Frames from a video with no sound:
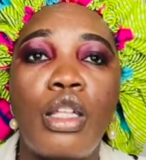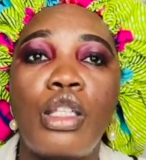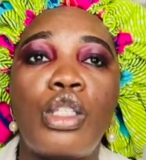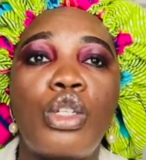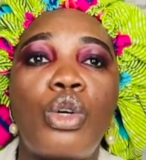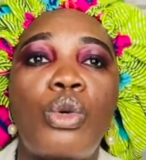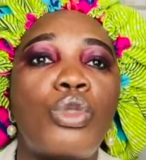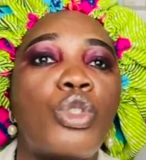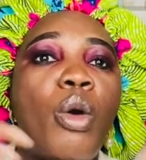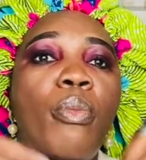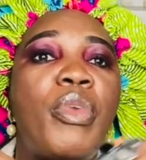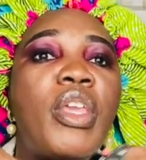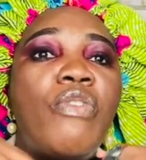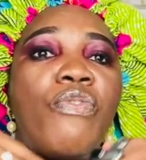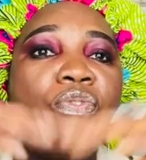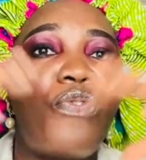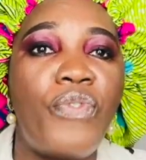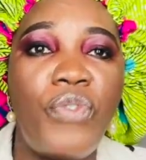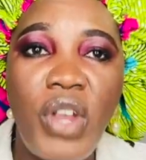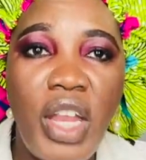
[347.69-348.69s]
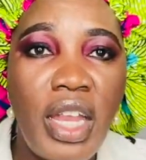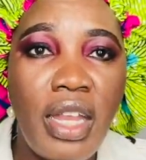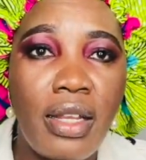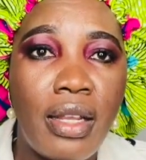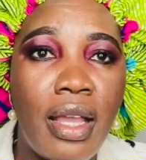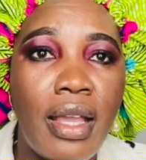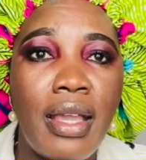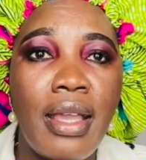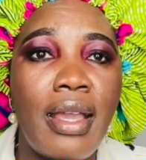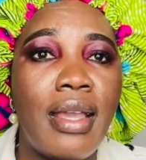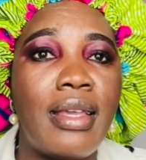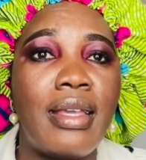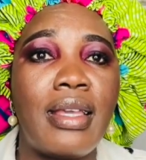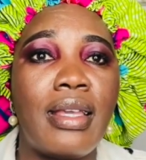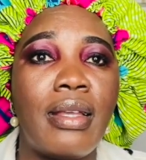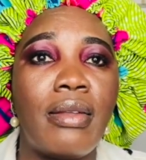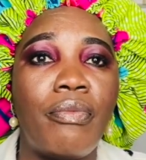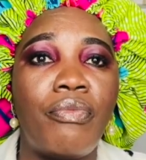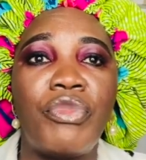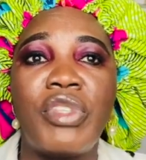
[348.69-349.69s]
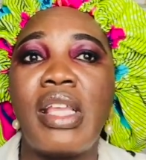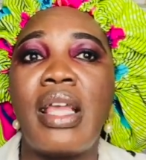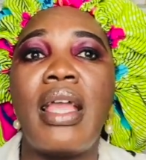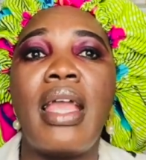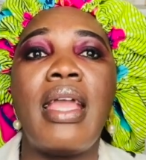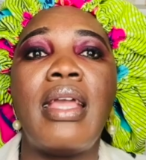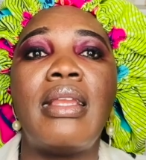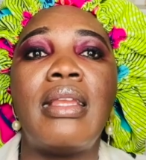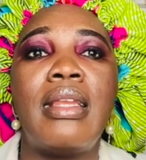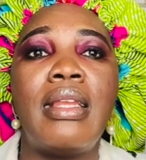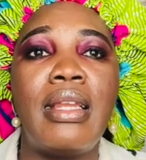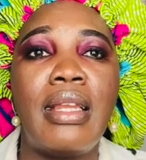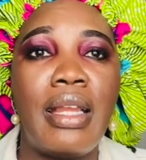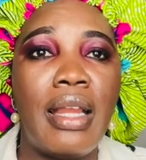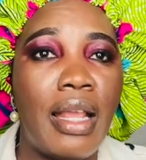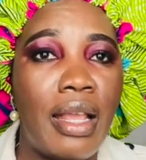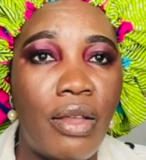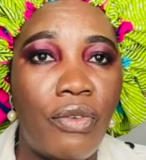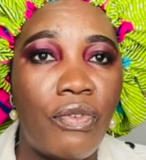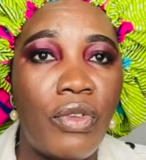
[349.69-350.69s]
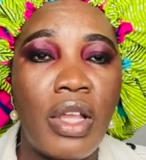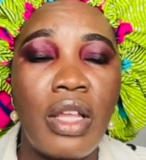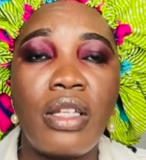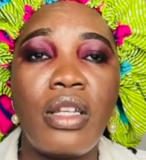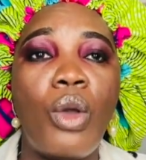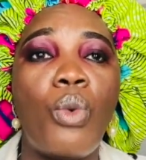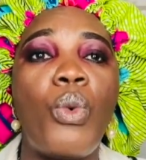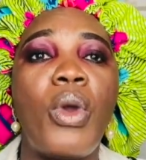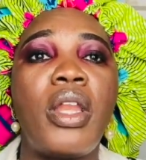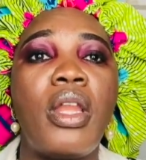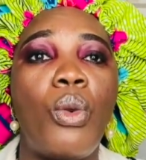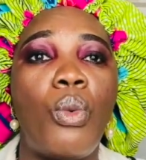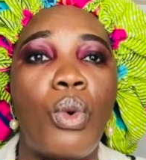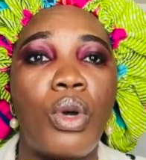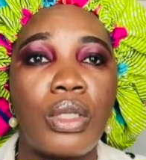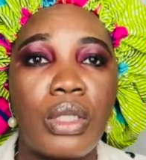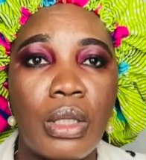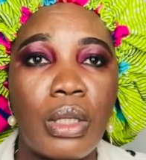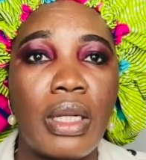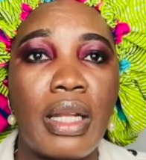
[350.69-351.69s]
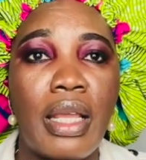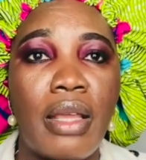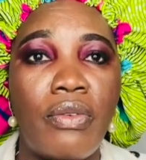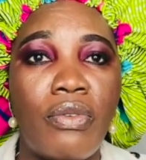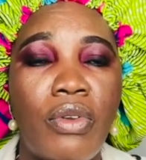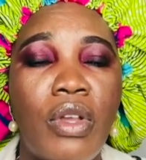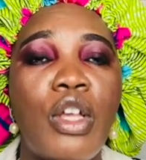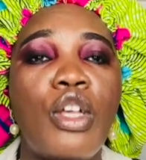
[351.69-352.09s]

to be free again, and live the way they want to live.